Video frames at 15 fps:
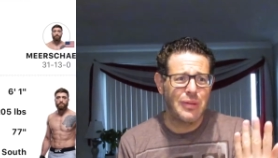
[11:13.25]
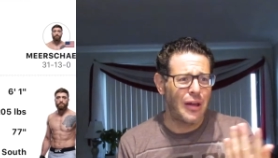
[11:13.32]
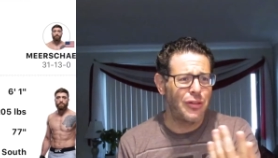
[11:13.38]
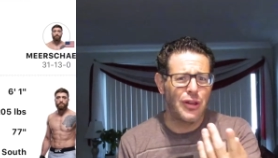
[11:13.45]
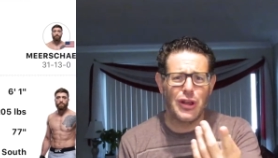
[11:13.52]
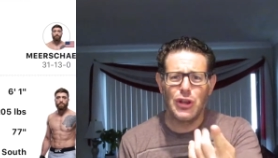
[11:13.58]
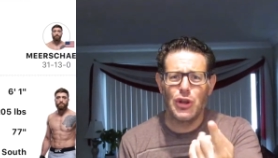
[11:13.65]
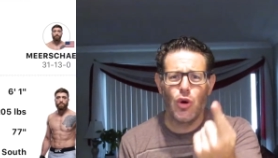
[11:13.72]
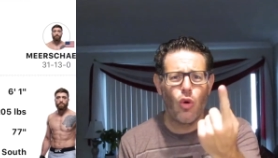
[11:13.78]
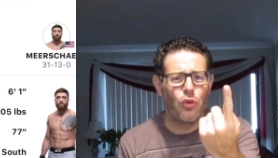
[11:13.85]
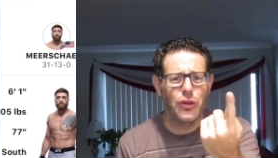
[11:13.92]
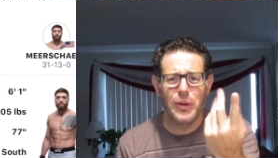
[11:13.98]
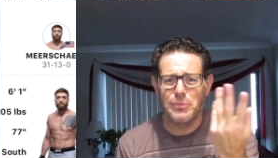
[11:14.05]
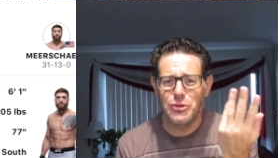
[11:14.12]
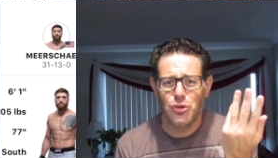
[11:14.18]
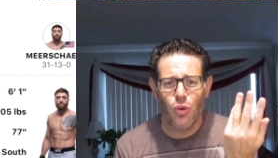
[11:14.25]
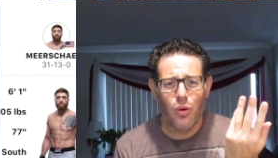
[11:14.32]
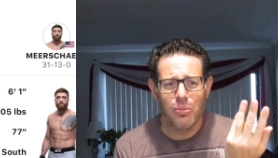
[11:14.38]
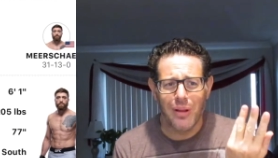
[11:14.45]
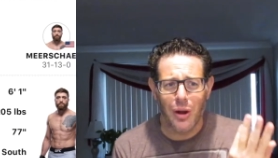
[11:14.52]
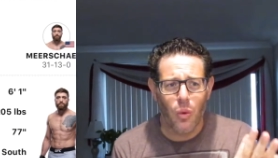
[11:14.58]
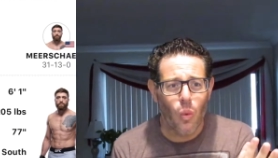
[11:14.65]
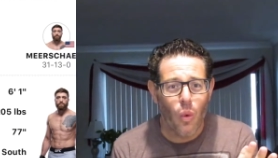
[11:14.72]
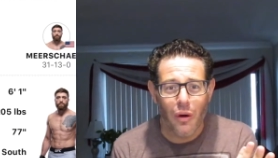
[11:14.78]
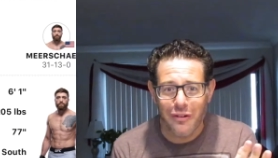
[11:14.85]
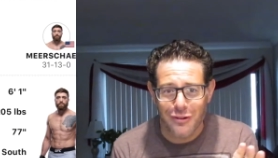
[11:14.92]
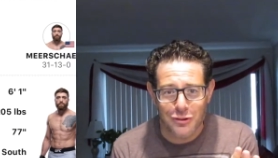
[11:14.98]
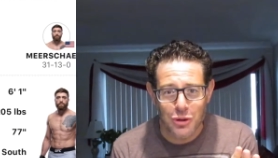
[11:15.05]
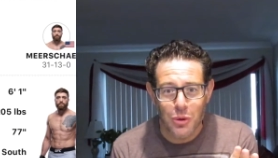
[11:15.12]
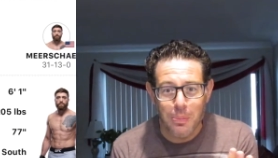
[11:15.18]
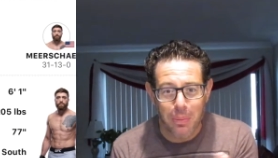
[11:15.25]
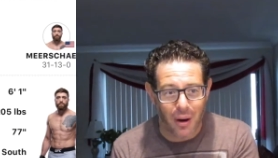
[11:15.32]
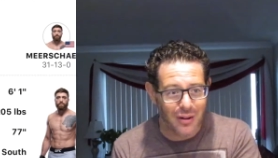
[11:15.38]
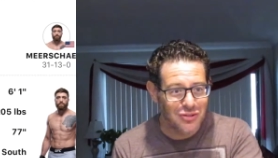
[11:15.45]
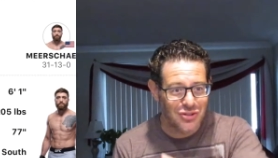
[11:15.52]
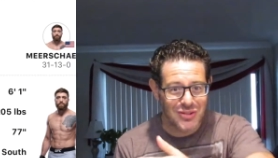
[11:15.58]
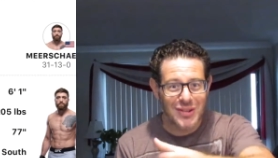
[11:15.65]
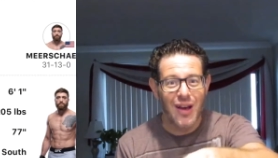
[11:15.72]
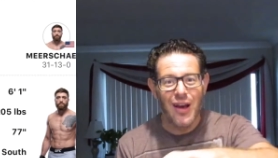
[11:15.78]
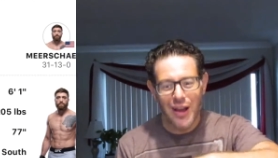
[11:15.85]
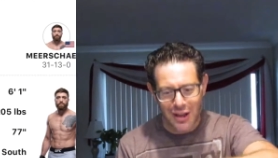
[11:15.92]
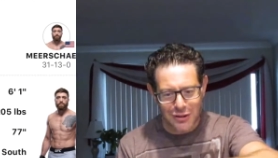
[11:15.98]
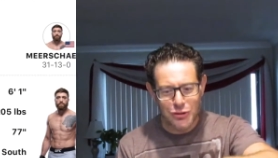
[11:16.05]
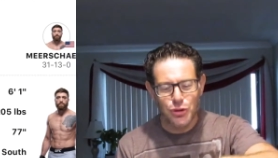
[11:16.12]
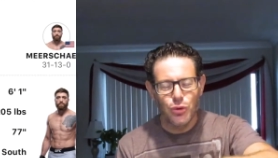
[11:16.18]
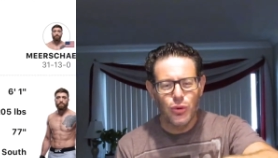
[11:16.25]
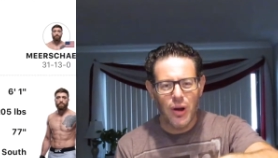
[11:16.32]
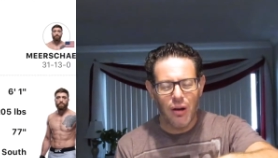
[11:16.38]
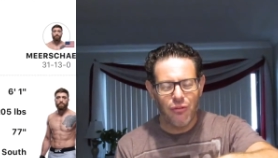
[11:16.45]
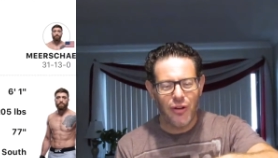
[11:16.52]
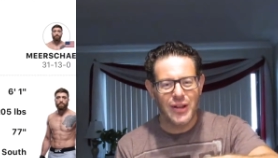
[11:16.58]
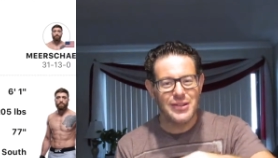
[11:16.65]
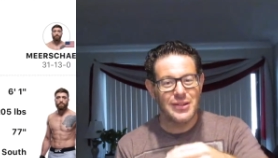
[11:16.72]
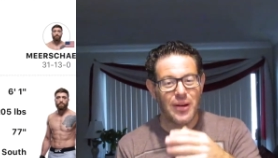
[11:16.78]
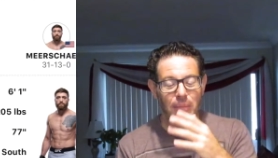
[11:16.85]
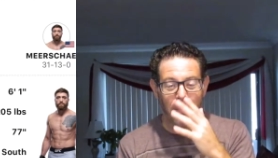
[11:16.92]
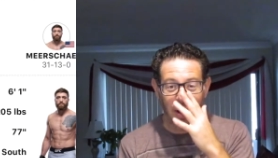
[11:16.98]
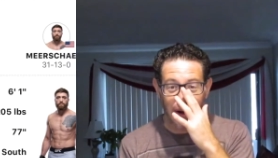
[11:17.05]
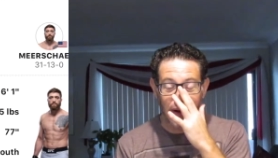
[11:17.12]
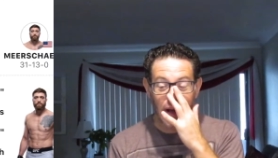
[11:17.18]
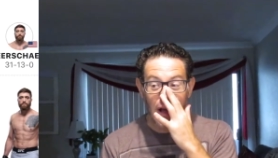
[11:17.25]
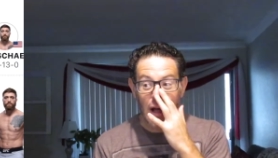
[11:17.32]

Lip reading: I think he only absorbed like 1 or 2 punches in 2 fights combined.